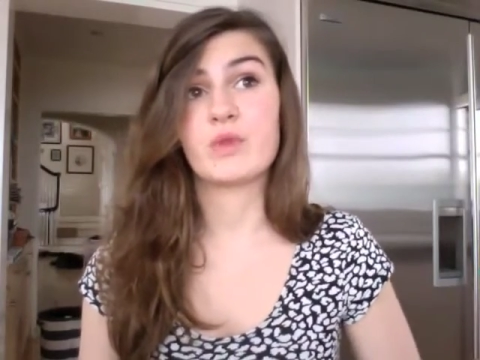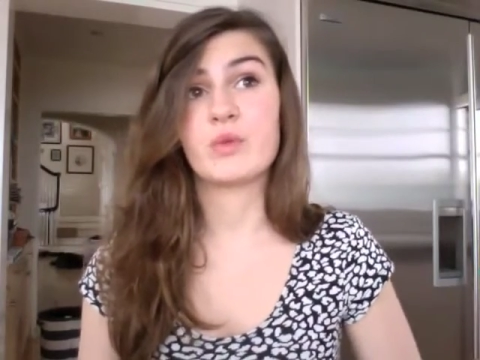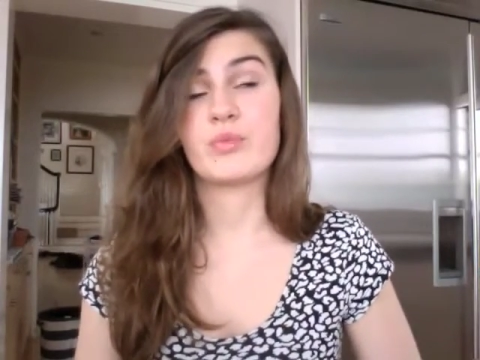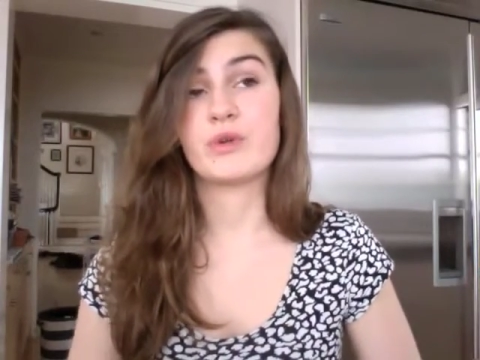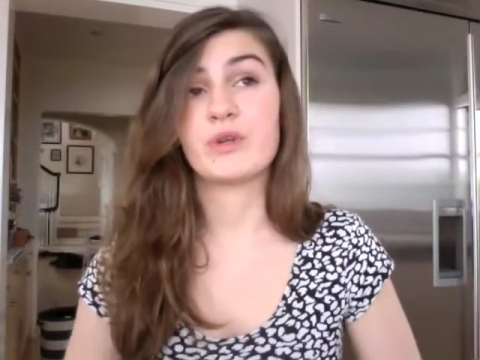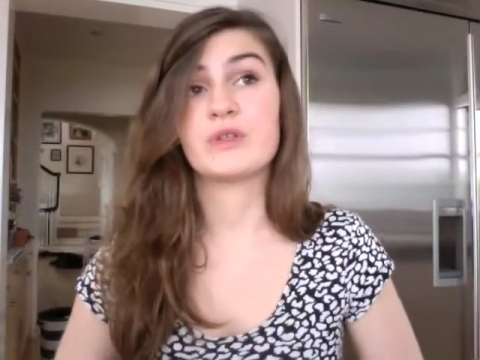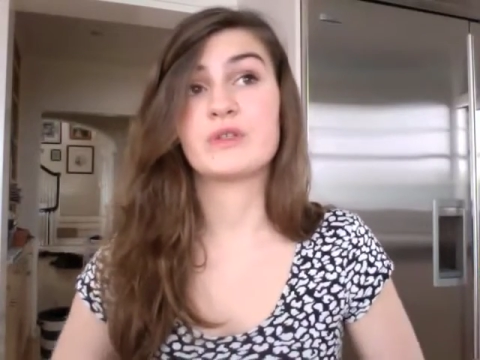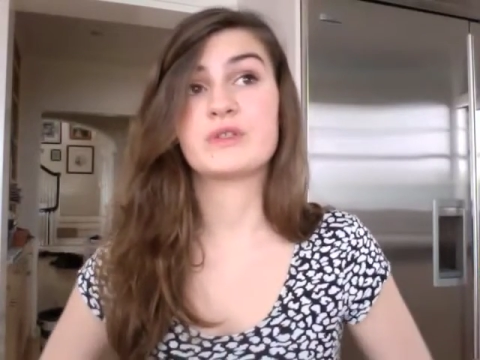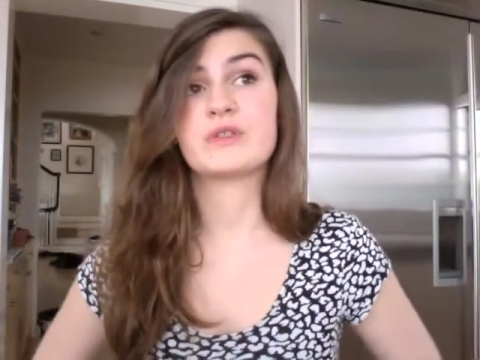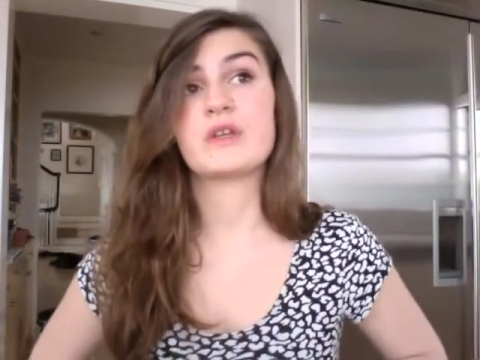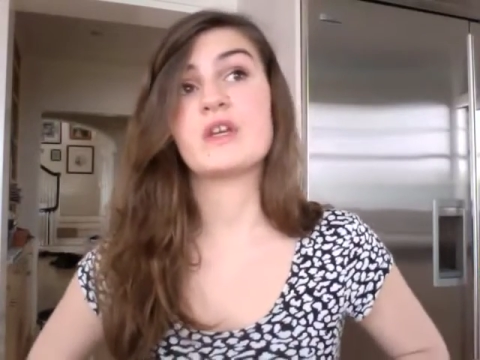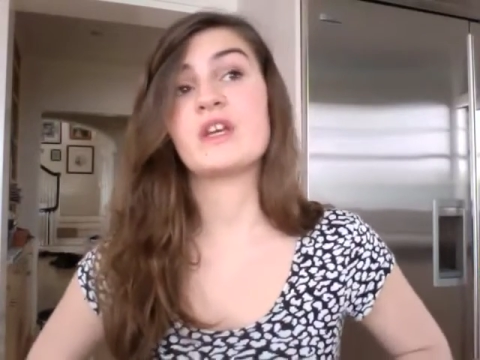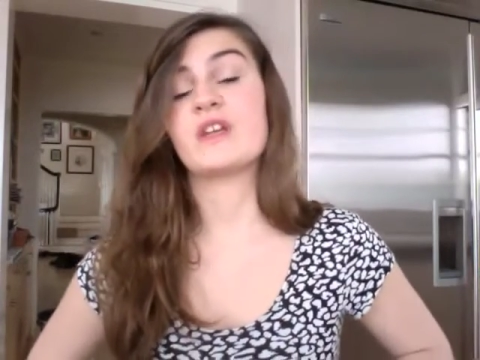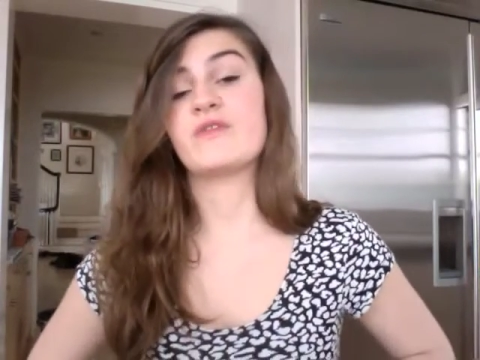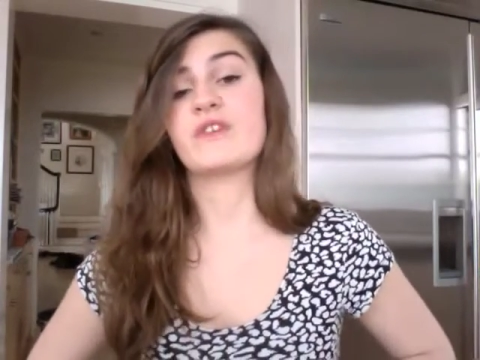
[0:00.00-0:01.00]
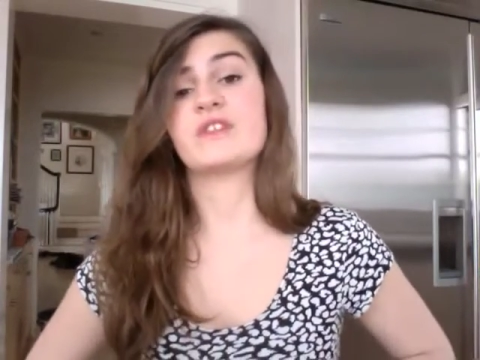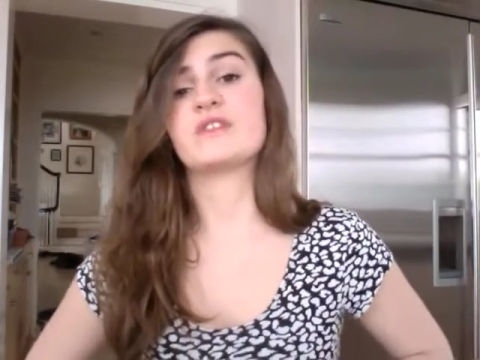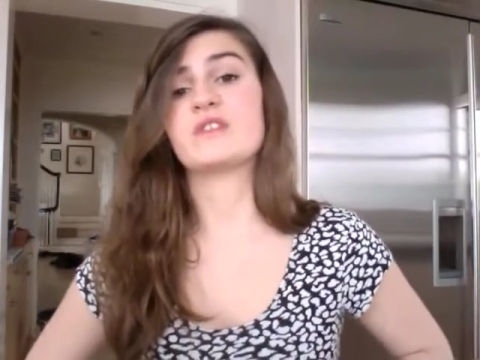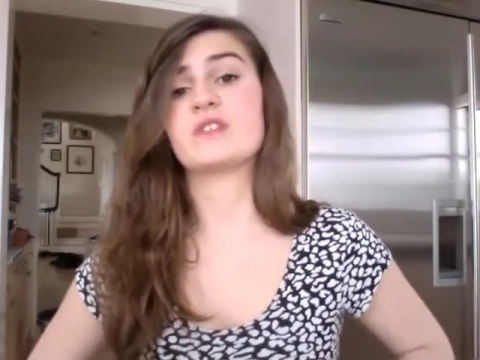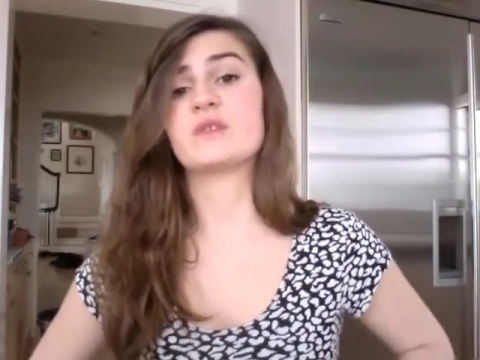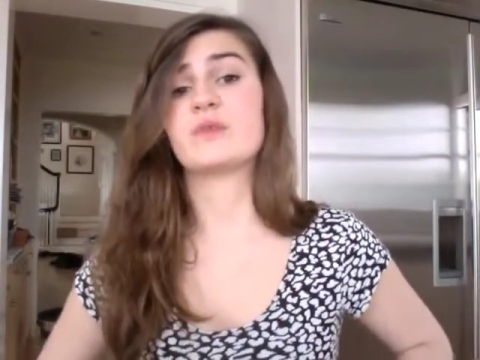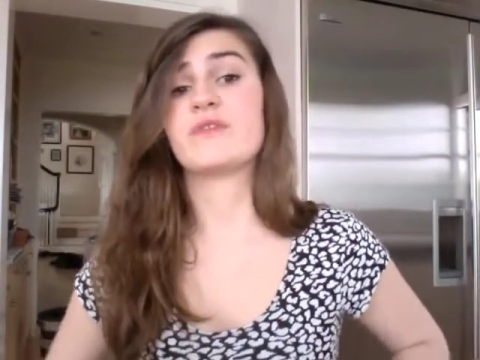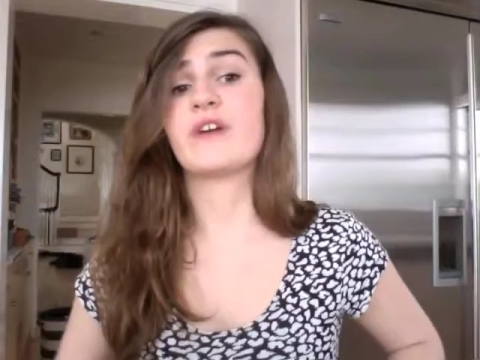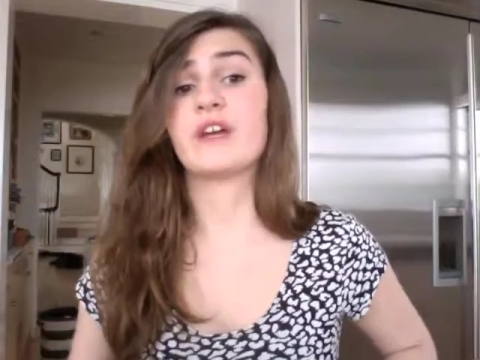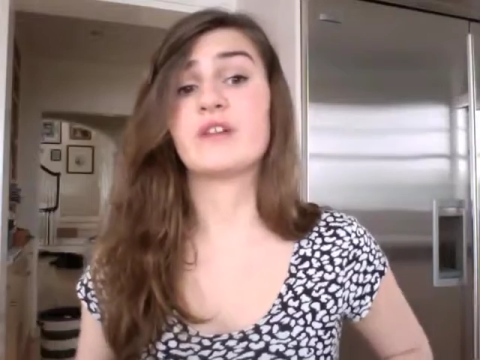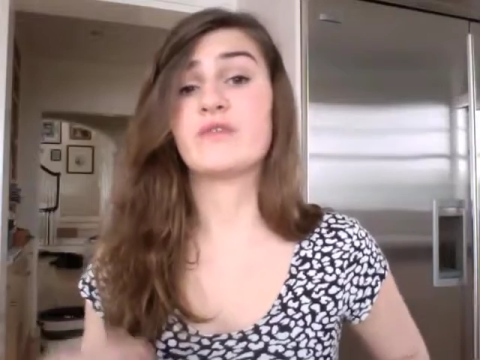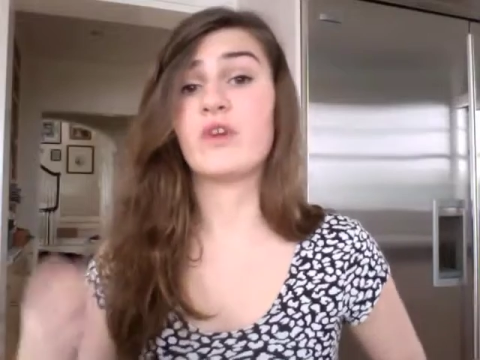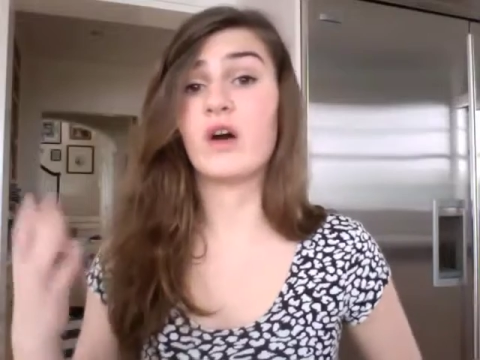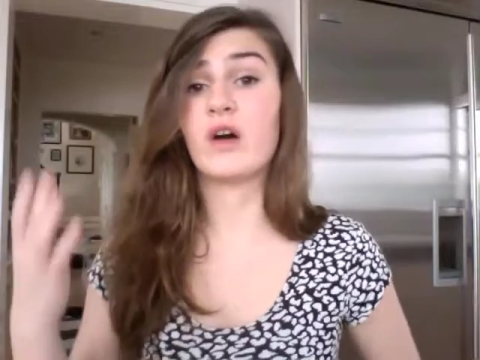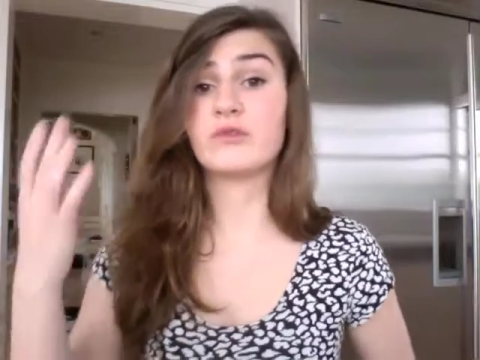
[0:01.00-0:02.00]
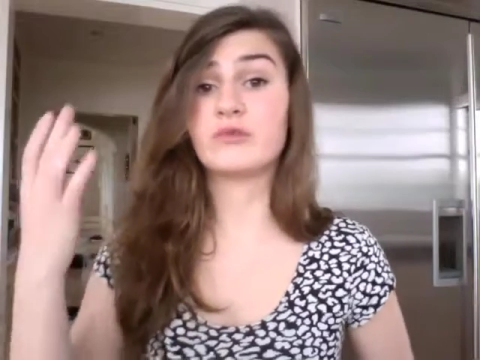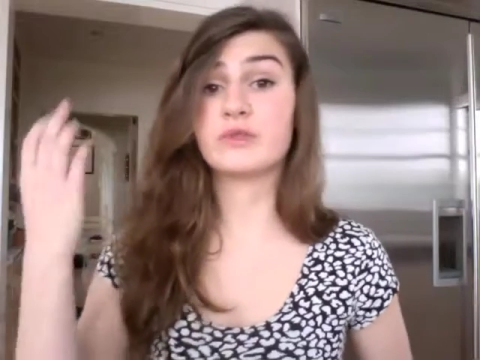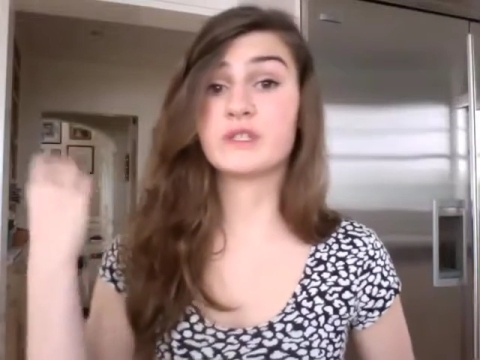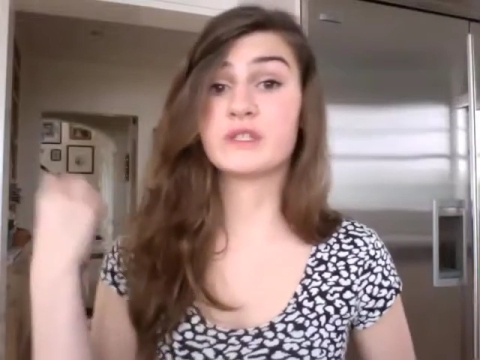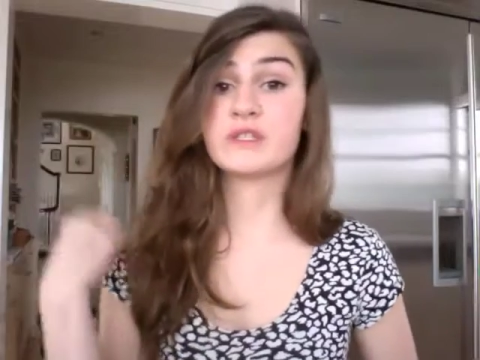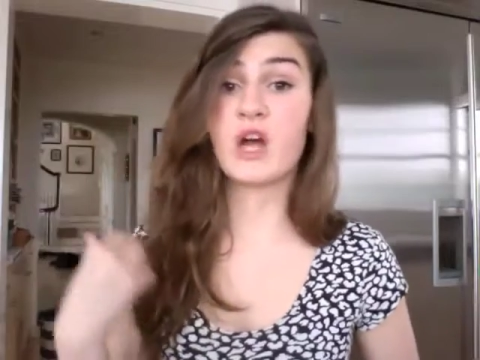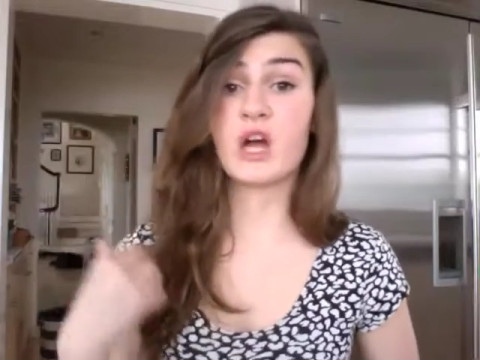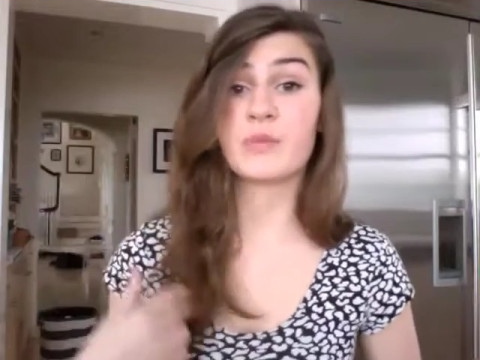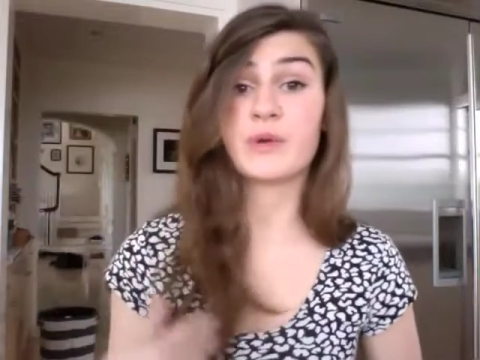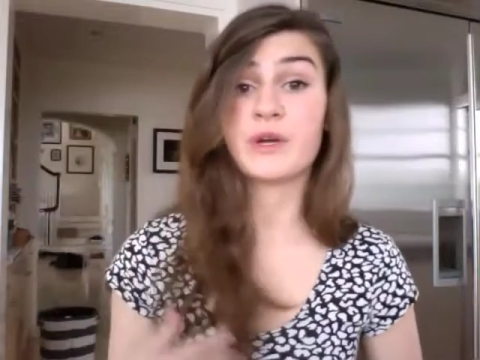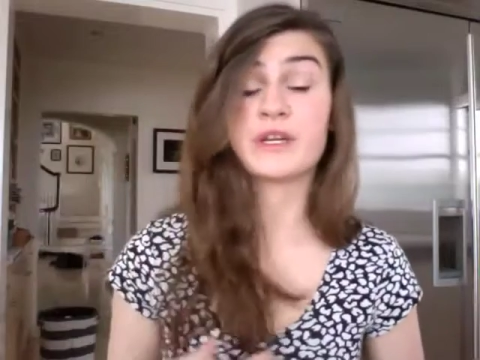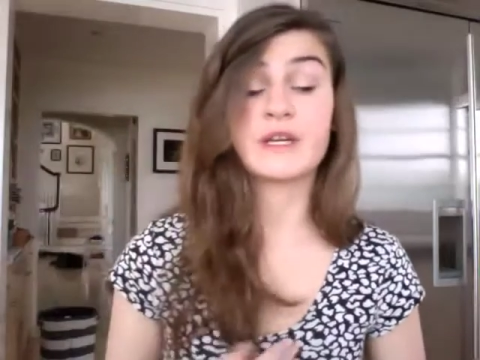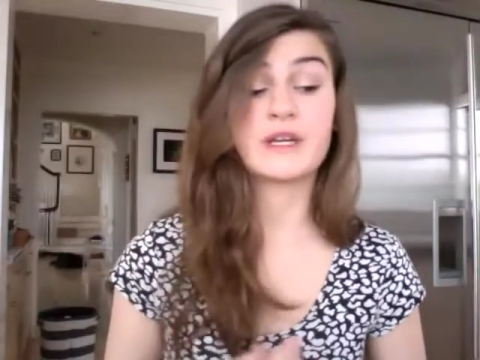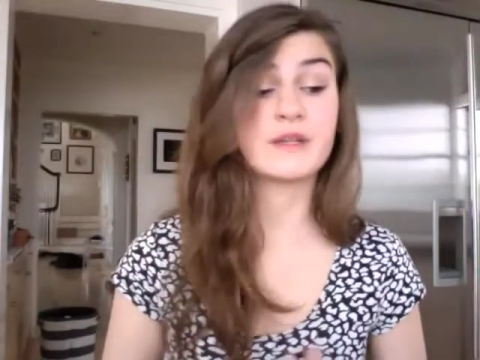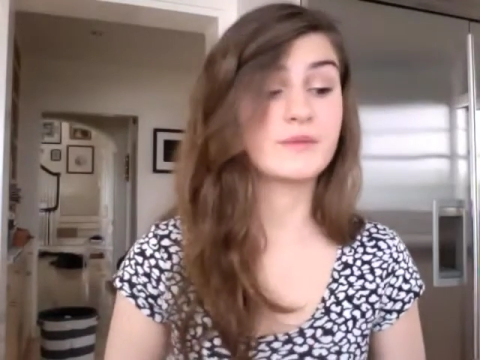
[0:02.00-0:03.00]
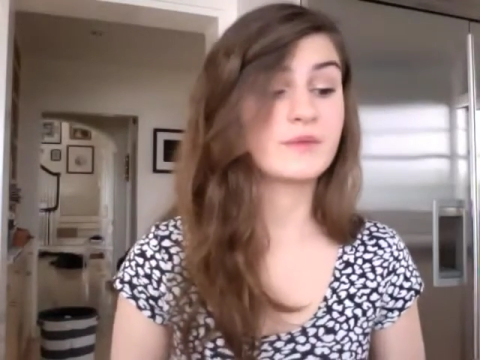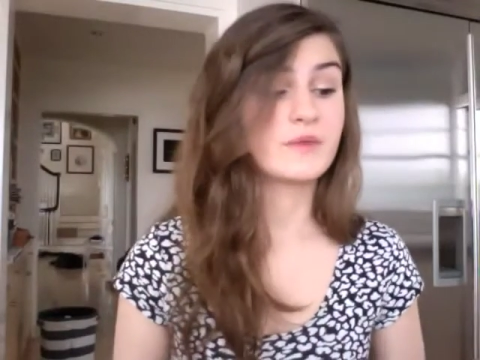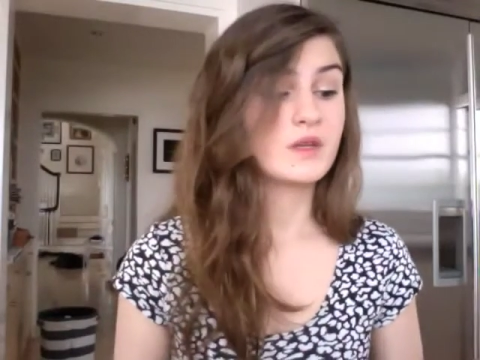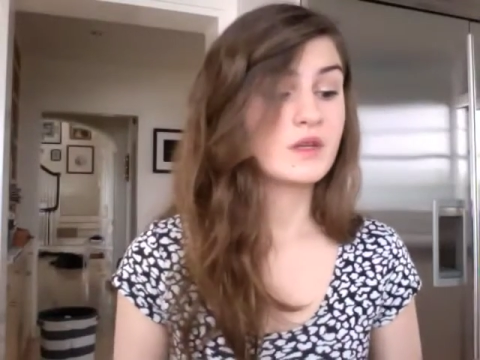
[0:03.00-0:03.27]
British investors were very involved with the stock market.